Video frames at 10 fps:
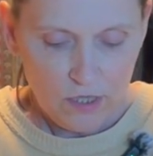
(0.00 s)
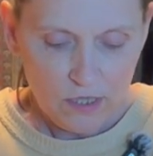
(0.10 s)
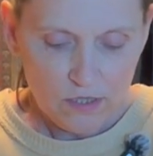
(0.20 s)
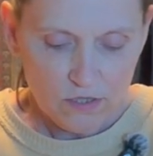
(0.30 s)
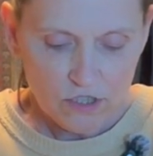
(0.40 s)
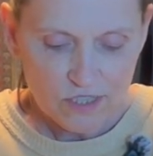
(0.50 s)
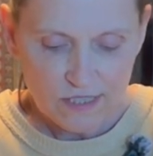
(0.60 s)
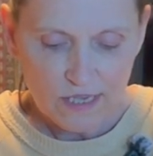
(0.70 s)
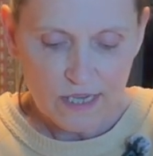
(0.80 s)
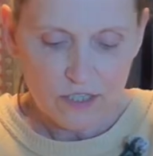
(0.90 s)
And just
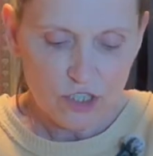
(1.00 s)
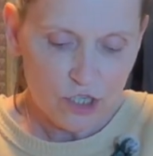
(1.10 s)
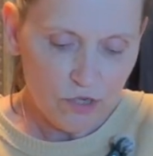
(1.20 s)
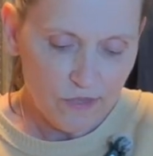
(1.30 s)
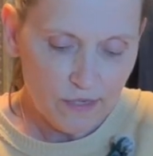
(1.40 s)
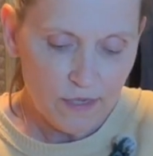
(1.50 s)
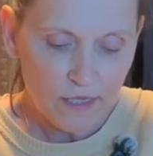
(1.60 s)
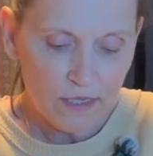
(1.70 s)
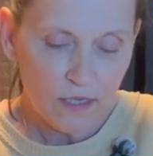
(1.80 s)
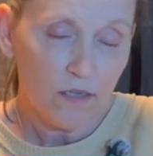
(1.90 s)
to kind of show that
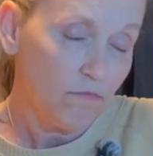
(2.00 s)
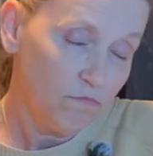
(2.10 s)
it can